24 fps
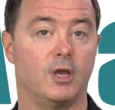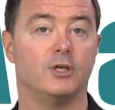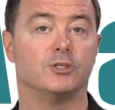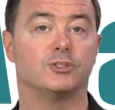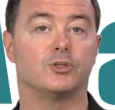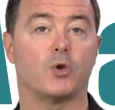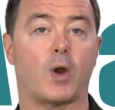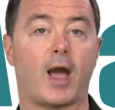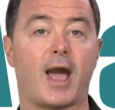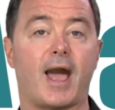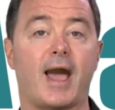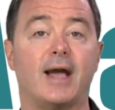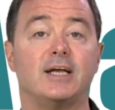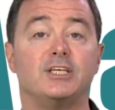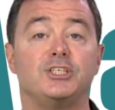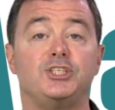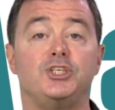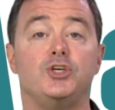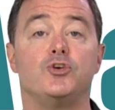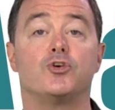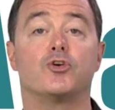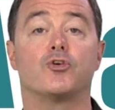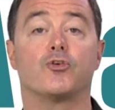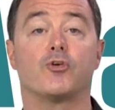So as
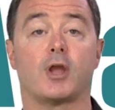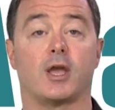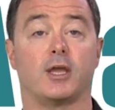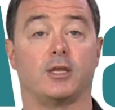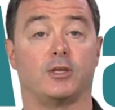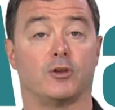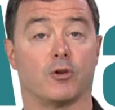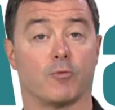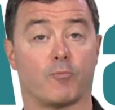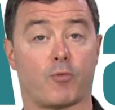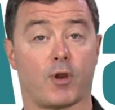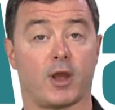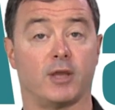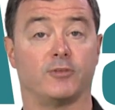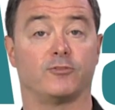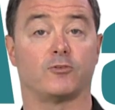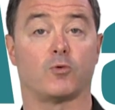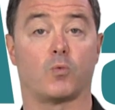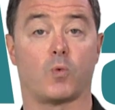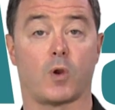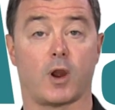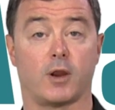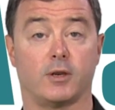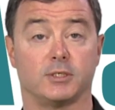you create your brand's
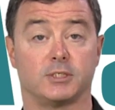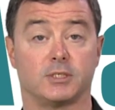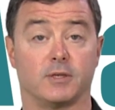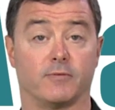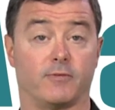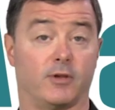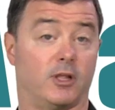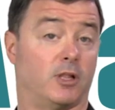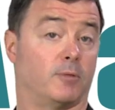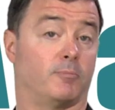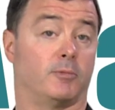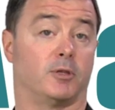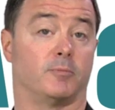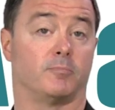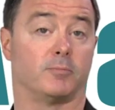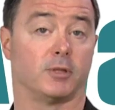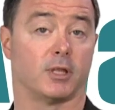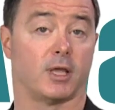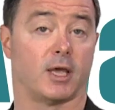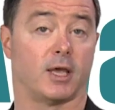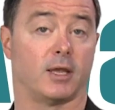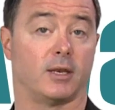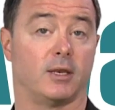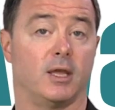awareness development
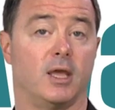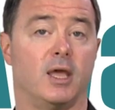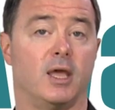plan,